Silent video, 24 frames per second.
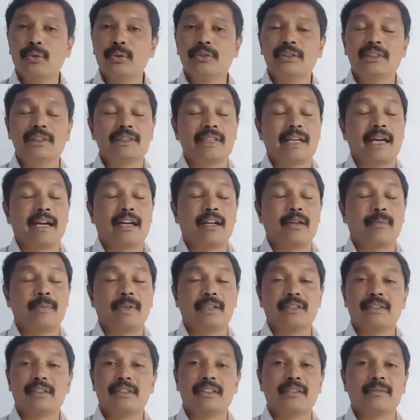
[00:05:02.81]
to this
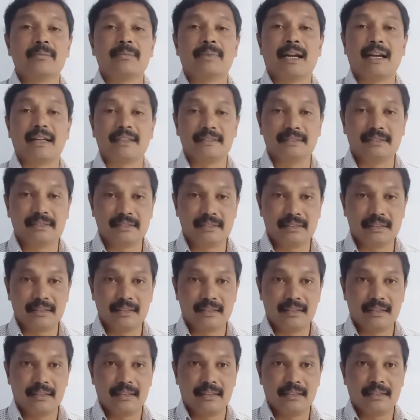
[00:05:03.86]
adaptation in plants,
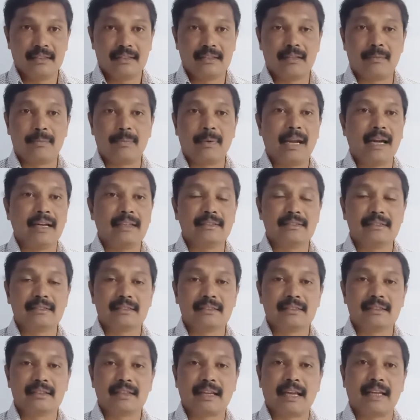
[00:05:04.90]
the
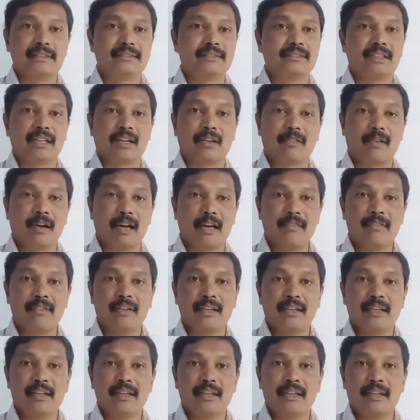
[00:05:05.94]
plants can
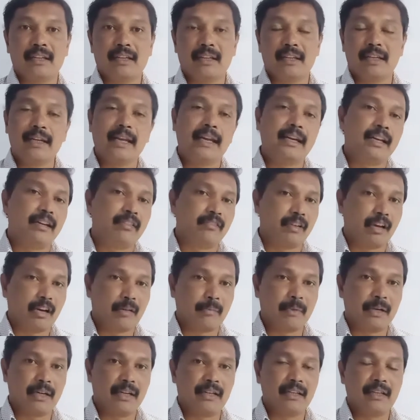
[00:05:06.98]
survive in an
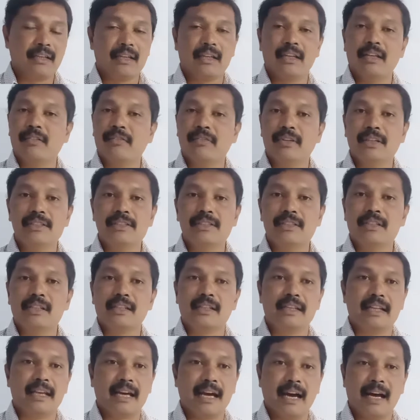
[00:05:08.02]
environment in which
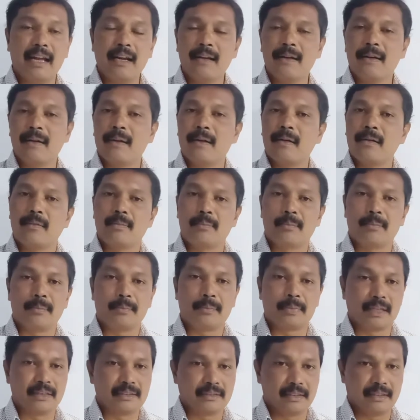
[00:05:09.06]
they are
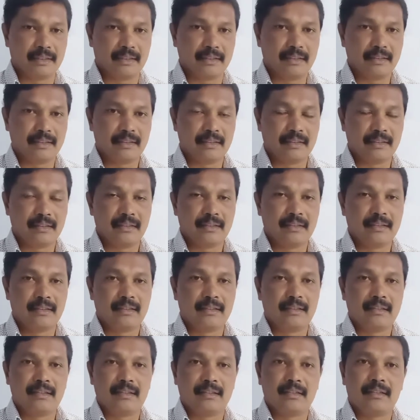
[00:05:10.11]
present.
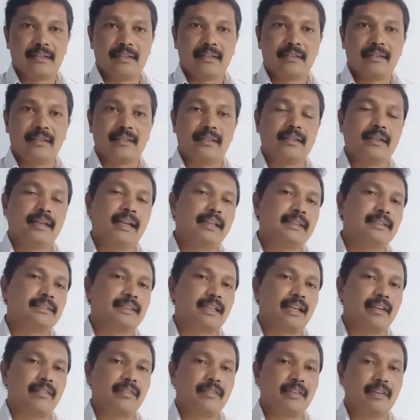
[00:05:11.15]
The next
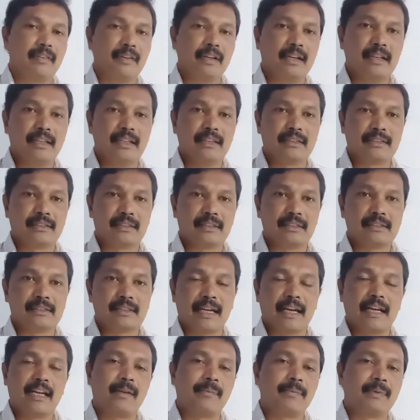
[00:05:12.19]
time we will discuss
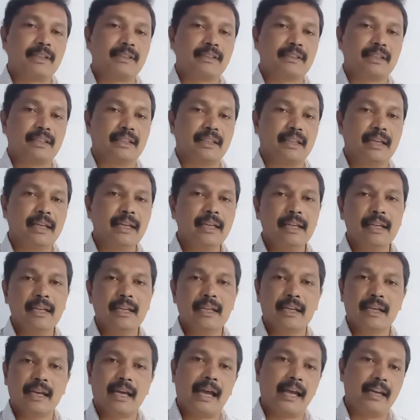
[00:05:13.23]
adaptation in
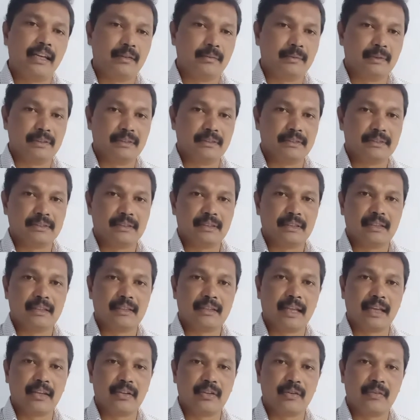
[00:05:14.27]
animals.
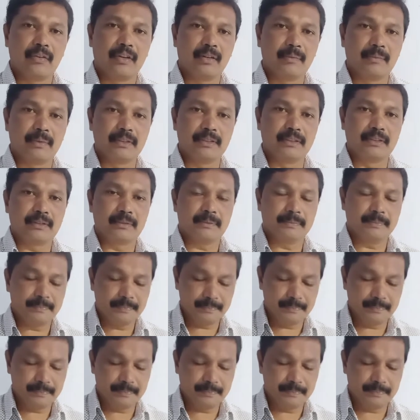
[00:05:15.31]
Thank you very much.